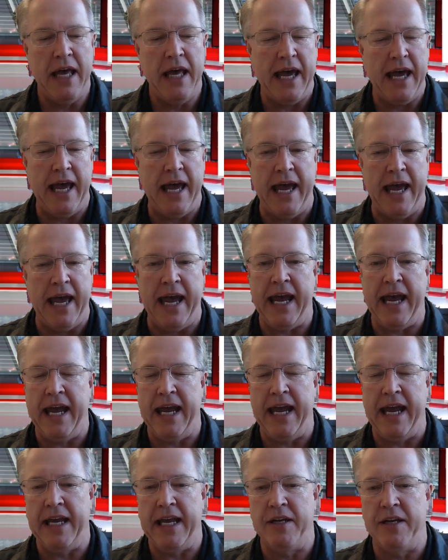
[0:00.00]

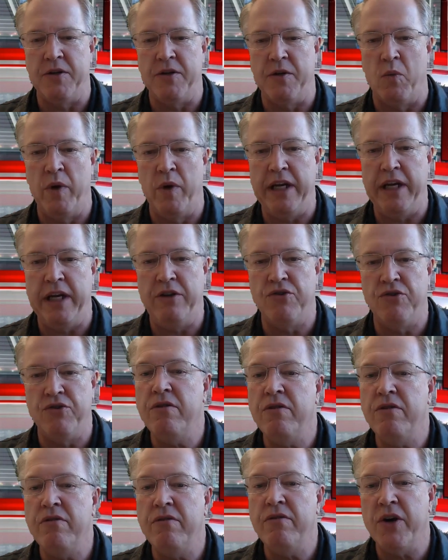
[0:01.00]
and we
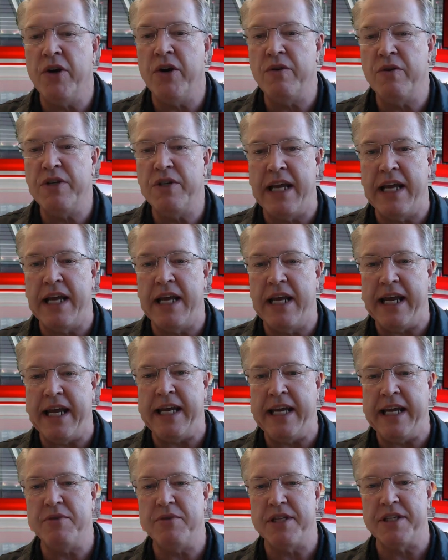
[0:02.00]
drew those
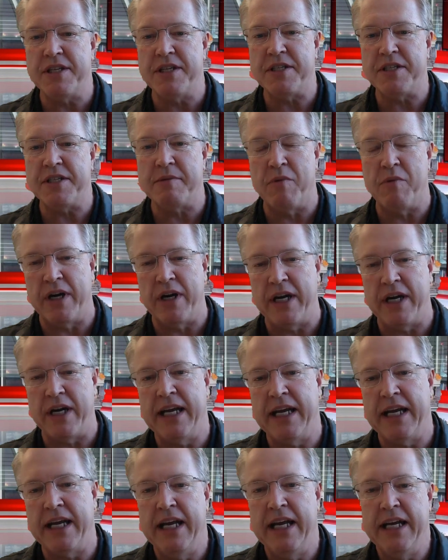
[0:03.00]
names this morning
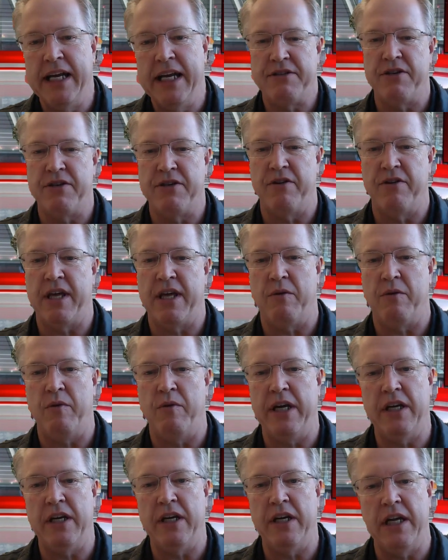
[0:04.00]
so that we
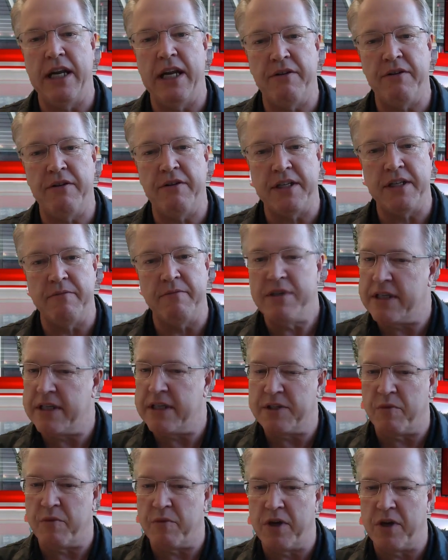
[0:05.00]
could announce them since
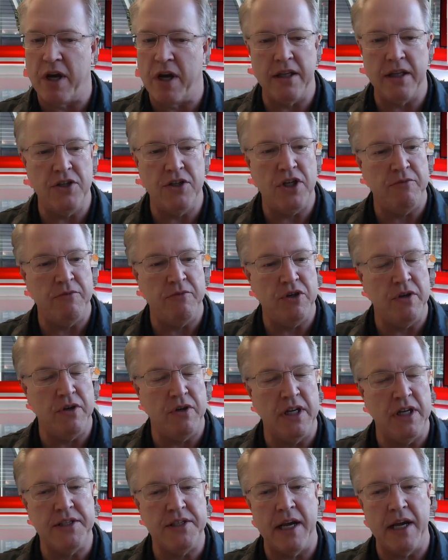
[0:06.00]
we're not in the gym doing
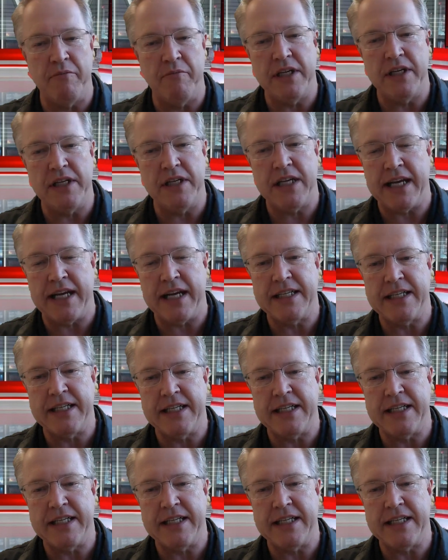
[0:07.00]
assemblies yet.